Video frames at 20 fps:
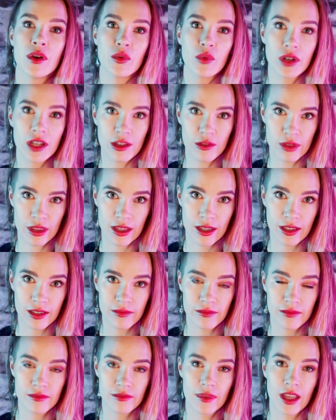But what do you
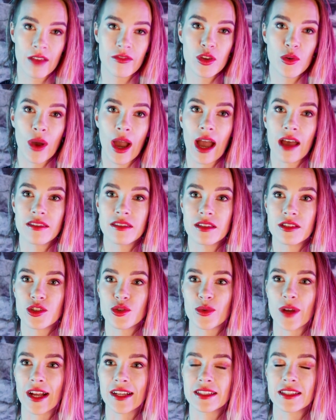think? Have you had the
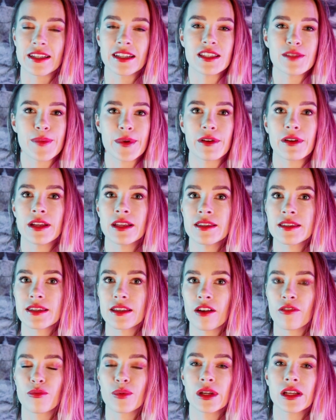direct experience
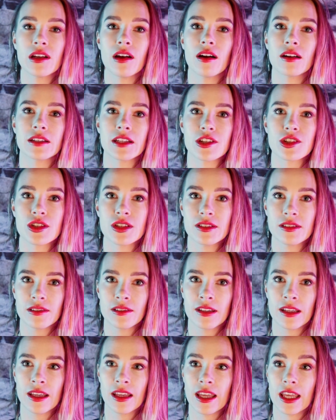of
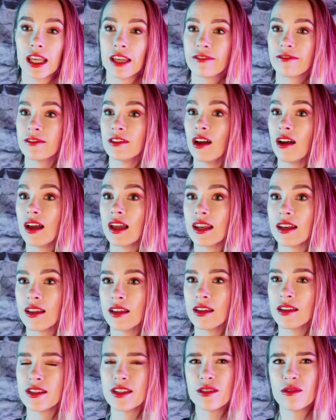precognition? If not,
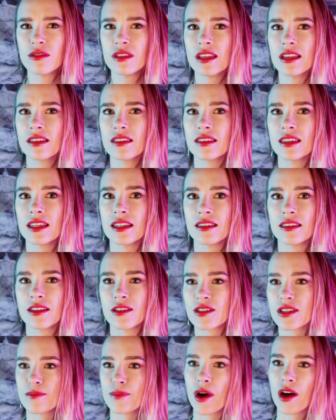do you think that
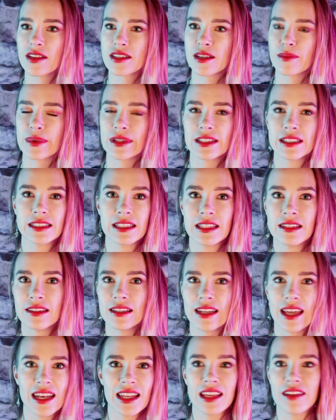there's a possibility
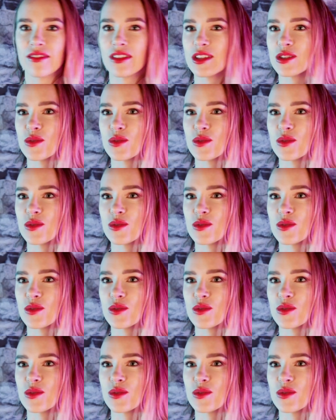that any of